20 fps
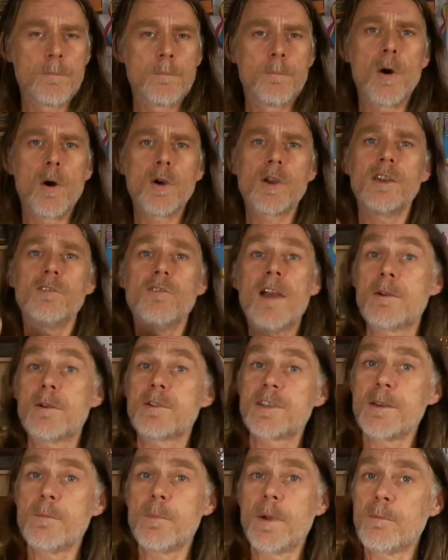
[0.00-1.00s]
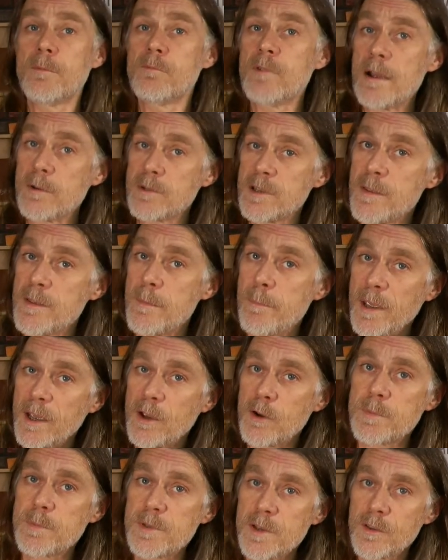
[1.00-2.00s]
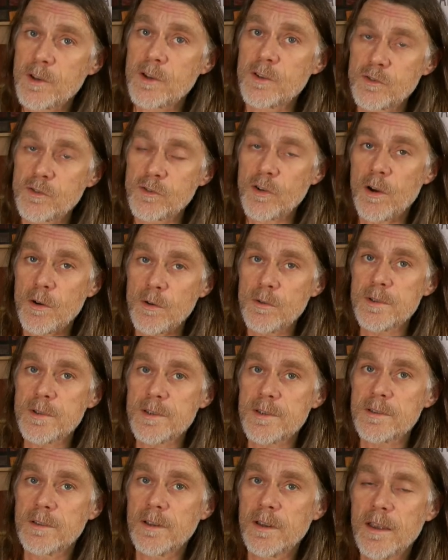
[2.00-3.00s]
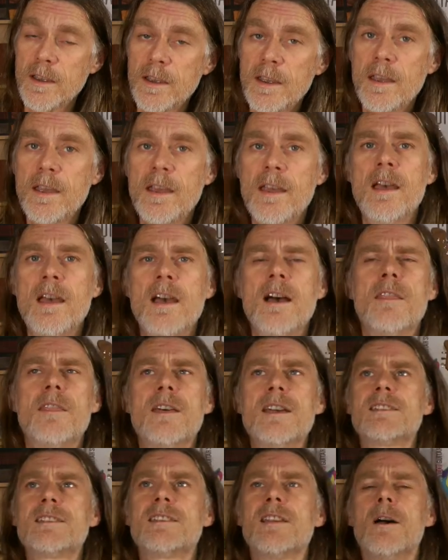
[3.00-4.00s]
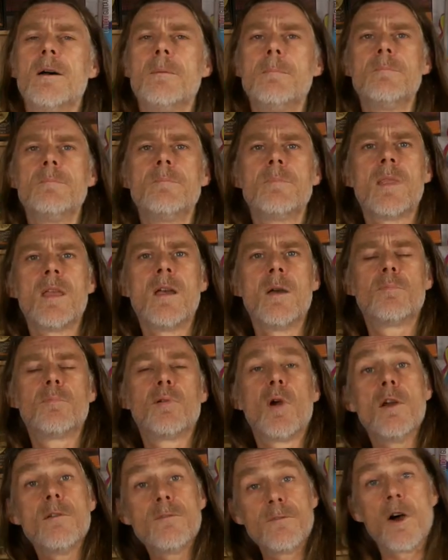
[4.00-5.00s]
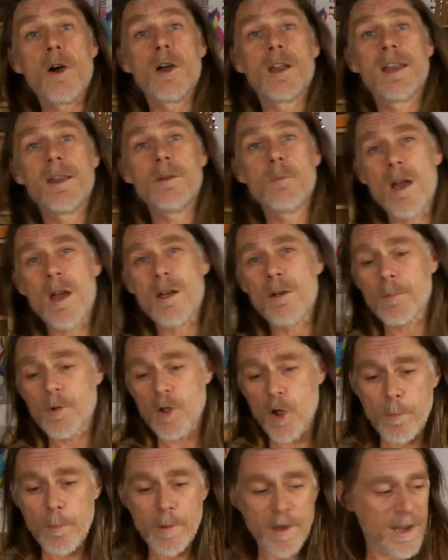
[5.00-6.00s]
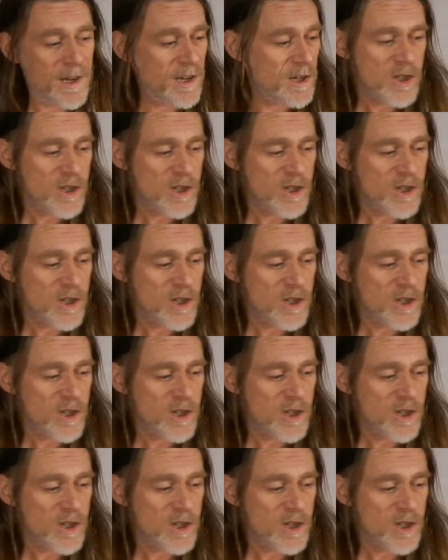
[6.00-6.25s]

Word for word: Pocket routing, when I'm routing the pickups and the controls. There's profiling, where I'm copying a